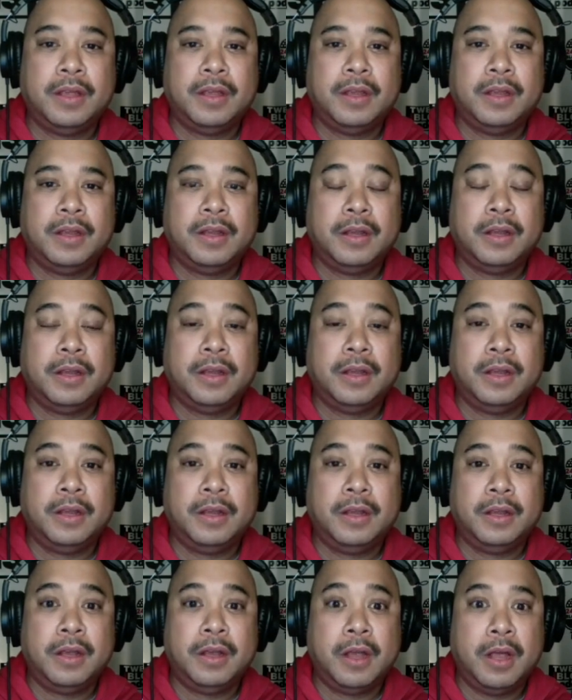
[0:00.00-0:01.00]

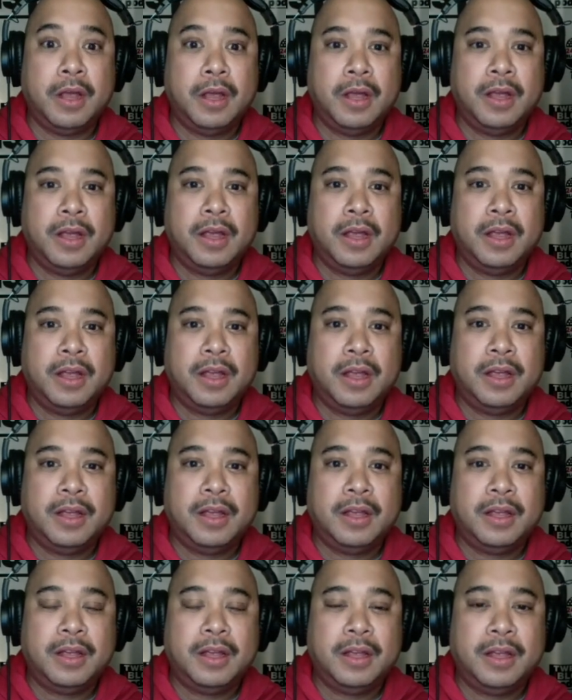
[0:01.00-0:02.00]

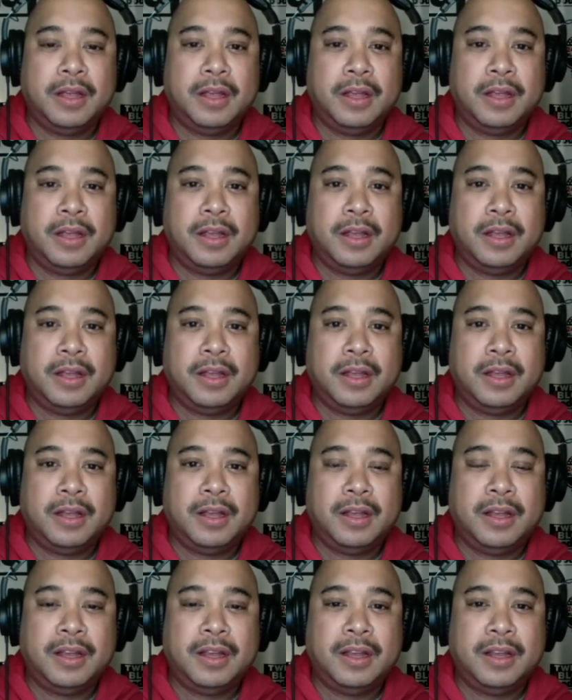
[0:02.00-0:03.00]

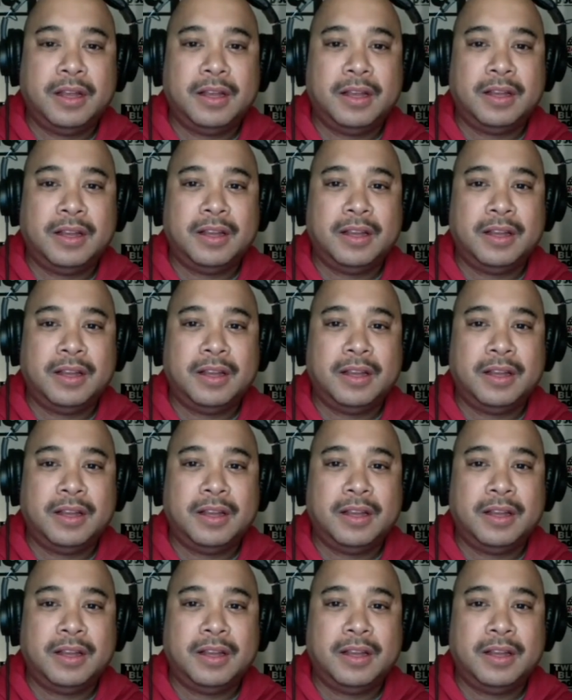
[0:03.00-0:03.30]
This person isn't speaking.